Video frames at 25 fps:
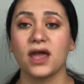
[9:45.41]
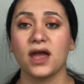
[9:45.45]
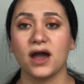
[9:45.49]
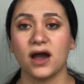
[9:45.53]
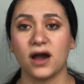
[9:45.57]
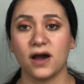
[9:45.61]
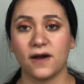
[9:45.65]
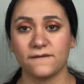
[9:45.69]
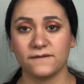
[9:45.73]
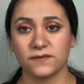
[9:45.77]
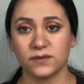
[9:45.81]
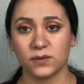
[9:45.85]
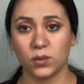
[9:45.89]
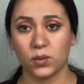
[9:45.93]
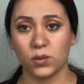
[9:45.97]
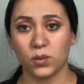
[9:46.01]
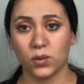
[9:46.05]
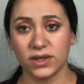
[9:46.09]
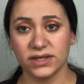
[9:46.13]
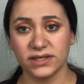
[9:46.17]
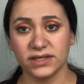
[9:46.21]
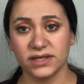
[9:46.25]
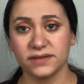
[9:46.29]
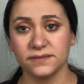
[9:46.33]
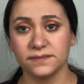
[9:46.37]
I would have
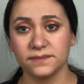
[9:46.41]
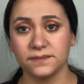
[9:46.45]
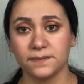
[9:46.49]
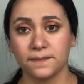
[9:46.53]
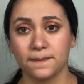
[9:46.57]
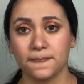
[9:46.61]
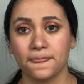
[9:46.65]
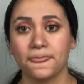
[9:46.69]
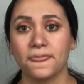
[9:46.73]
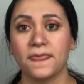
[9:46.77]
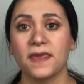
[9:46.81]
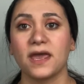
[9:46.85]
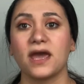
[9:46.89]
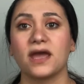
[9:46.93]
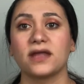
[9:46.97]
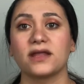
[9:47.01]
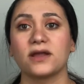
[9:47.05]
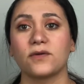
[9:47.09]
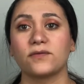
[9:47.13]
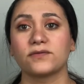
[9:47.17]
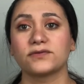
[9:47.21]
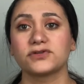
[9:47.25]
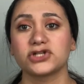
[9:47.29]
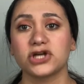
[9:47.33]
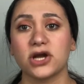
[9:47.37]
went in, and I would
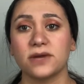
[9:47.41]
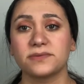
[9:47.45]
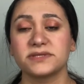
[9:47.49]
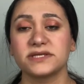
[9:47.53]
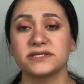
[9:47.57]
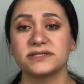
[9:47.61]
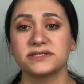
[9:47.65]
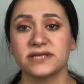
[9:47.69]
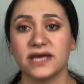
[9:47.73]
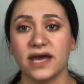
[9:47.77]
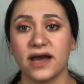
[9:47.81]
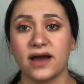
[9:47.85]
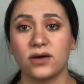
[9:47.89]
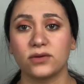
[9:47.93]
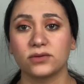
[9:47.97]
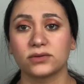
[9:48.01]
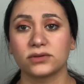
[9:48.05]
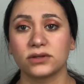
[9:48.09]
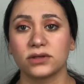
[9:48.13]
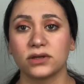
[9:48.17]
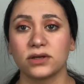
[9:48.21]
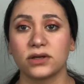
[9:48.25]
have dropped it down